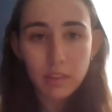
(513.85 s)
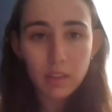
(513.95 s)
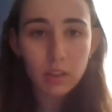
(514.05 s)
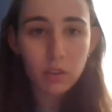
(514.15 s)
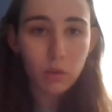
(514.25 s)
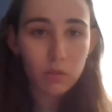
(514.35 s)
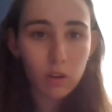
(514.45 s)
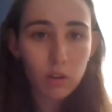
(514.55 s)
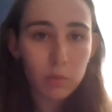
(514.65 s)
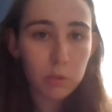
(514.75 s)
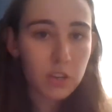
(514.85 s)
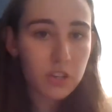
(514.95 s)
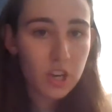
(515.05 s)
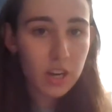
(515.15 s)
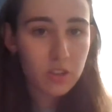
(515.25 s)
I think an overall
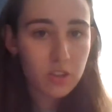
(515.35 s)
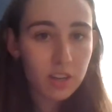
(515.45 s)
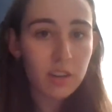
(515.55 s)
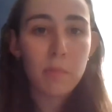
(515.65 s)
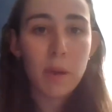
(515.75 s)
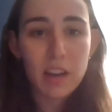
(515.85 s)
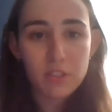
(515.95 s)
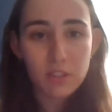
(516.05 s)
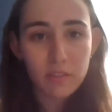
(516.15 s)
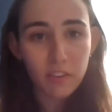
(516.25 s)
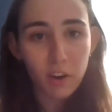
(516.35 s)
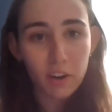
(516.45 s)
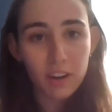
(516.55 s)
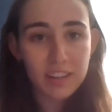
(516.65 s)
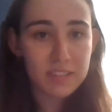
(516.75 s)
appreciation and passion for
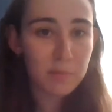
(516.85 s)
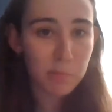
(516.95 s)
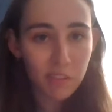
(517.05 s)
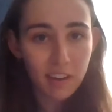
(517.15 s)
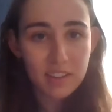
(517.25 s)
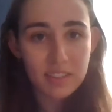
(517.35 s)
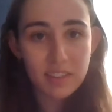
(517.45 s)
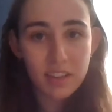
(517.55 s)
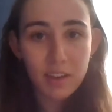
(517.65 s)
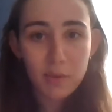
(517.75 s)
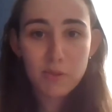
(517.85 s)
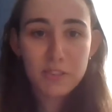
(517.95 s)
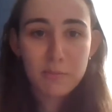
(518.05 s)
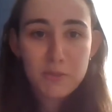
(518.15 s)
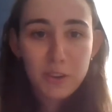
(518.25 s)
art is a plus, which
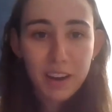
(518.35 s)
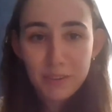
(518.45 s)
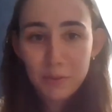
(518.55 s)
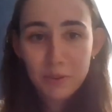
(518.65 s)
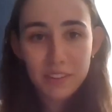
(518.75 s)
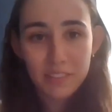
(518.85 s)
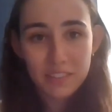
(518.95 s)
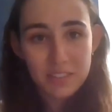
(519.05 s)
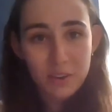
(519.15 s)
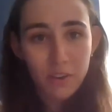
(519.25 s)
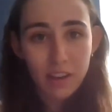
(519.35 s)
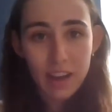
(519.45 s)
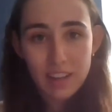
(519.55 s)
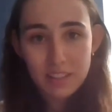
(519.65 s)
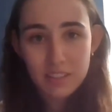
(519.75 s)
I'm sure everyone on this call has.